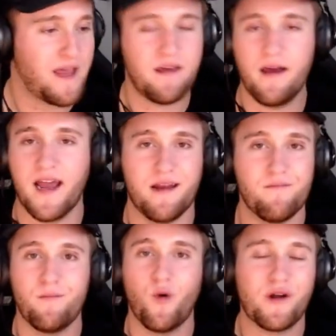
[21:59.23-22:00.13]
Again,
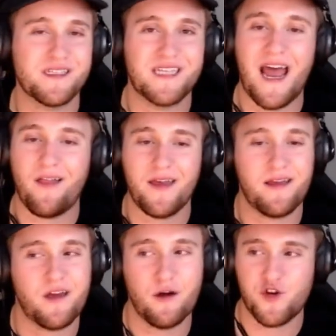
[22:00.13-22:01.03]
Morgan
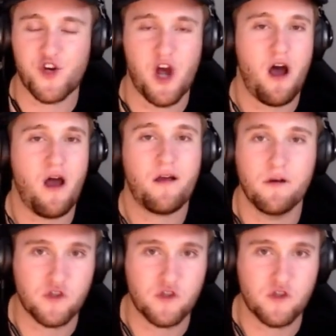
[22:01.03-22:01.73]
Scalley, Coach Shaw, Coach